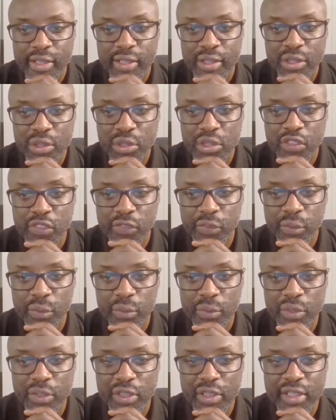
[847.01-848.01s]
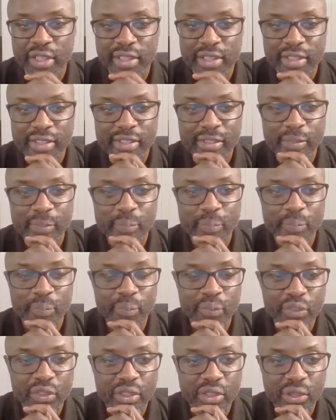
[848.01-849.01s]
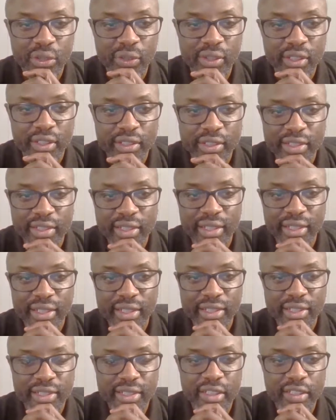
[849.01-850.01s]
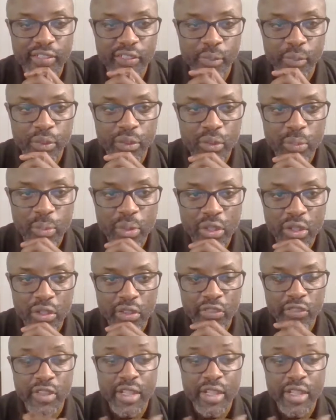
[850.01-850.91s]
useful, so that I can see if we do more of.